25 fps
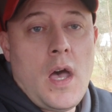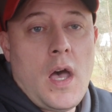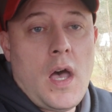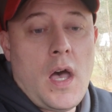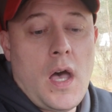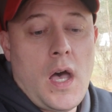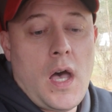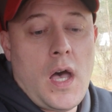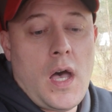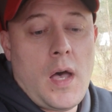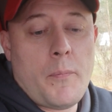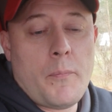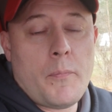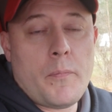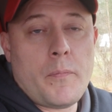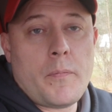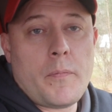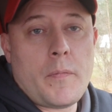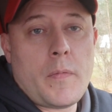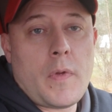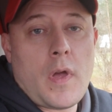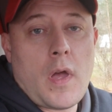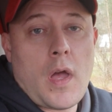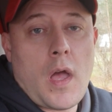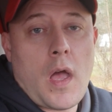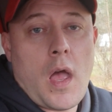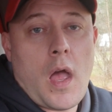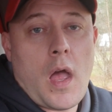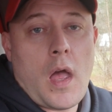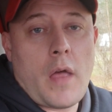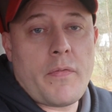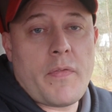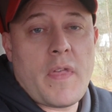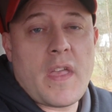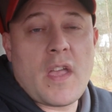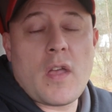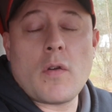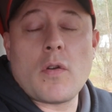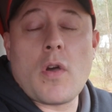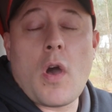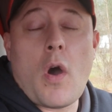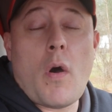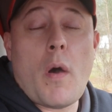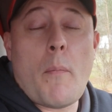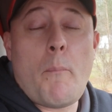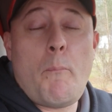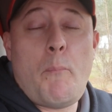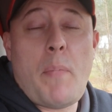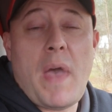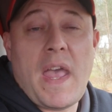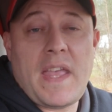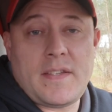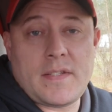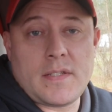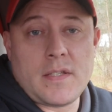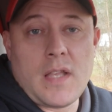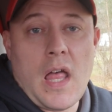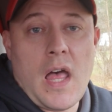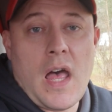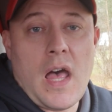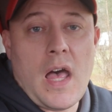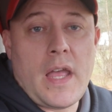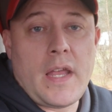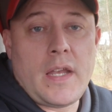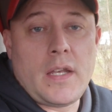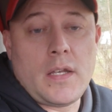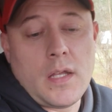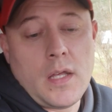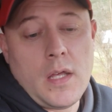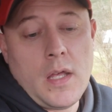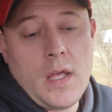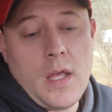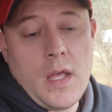I think I'll call it Baseline.